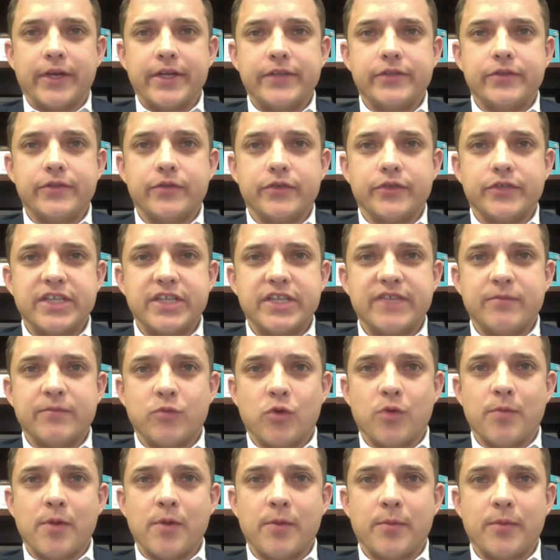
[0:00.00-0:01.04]
so there's seven more
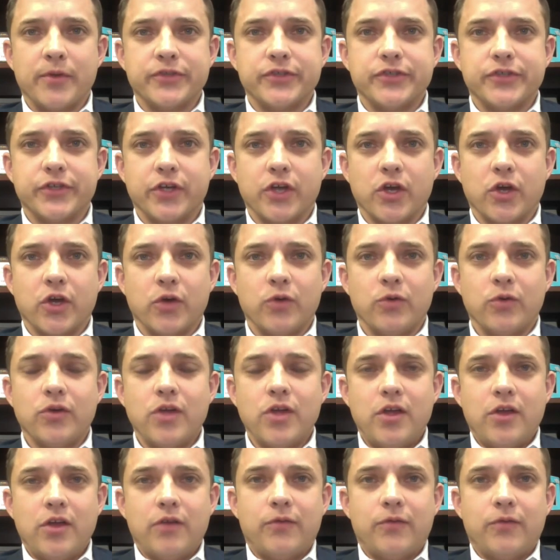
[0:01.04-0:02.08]
members to go
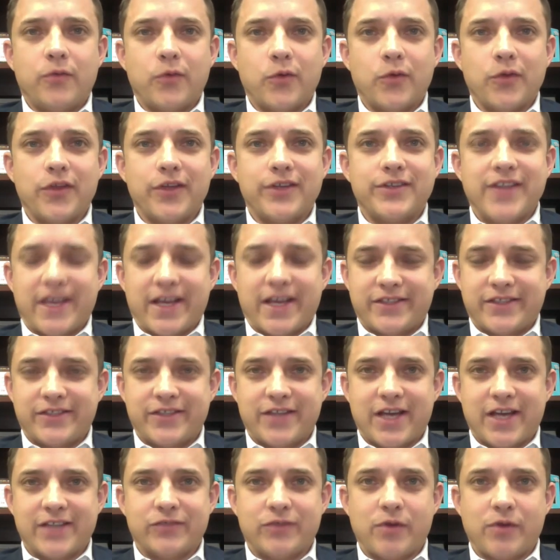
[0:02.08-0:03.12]
for the Texas
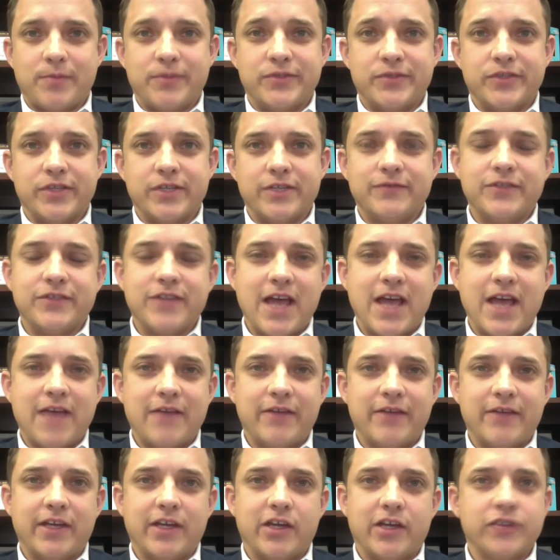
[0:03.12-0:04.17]
House of Representatives to have a
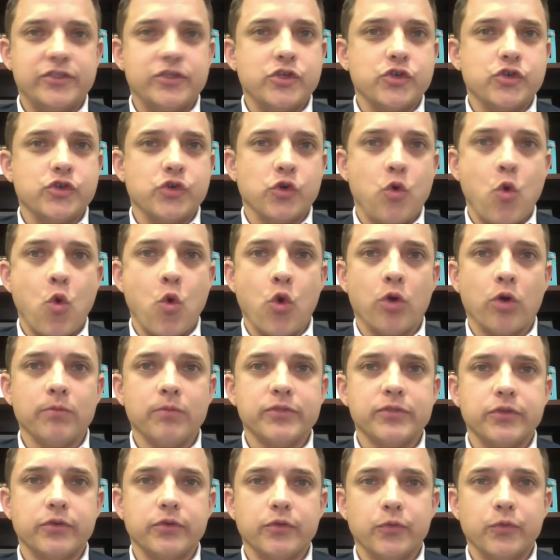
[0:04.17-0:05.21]
constitutional quorum
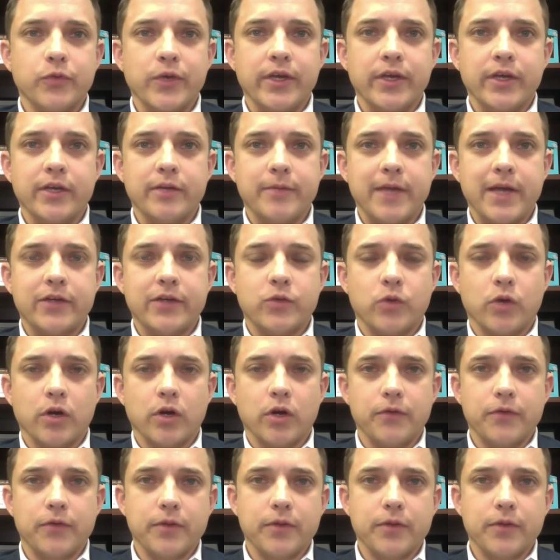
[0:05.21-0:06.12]
so that we can get back to work for the